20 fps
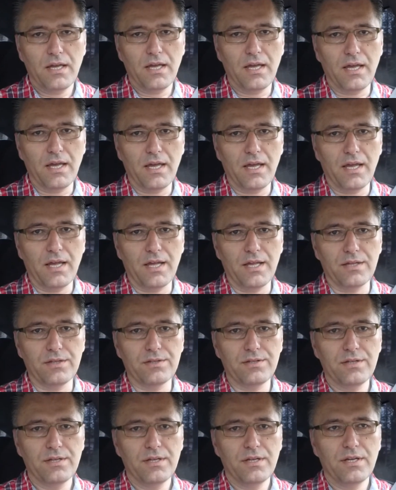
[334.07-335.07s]

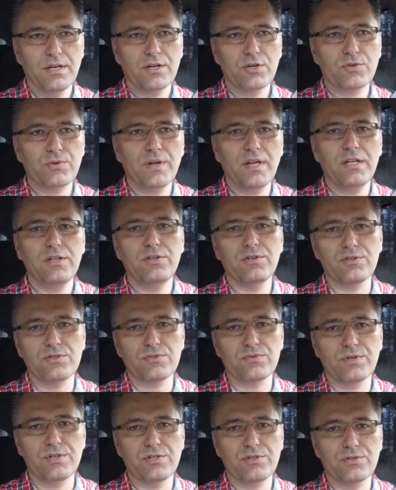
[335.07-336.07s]
and create
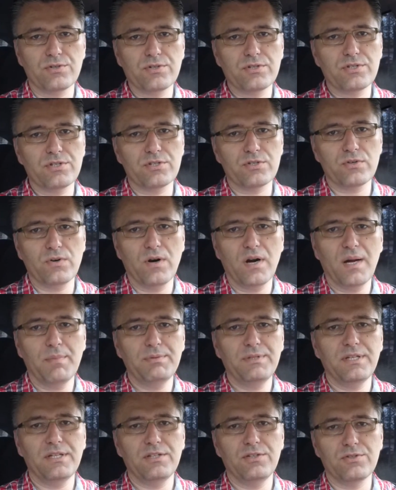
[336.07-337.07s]
those resources or
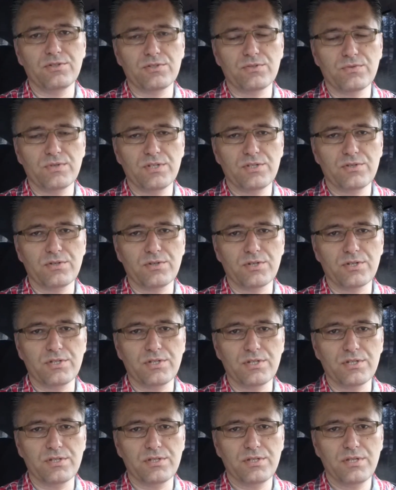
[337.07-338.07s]
update those
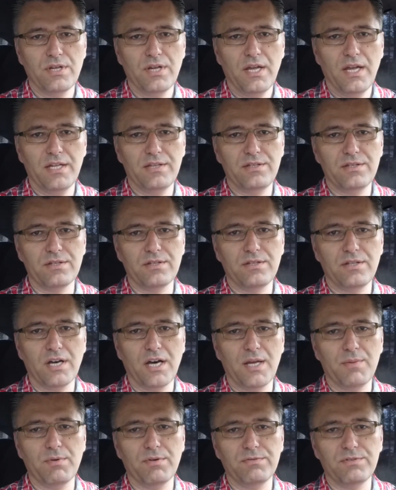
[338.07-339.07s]
resources at the
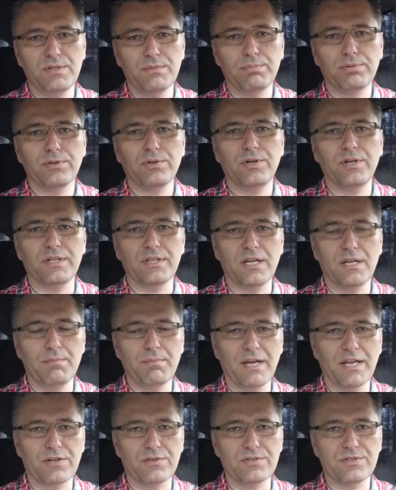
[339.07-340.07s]
time of deploying that
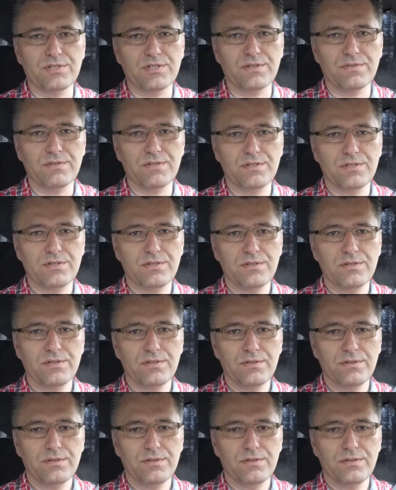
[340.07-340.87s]
microservice.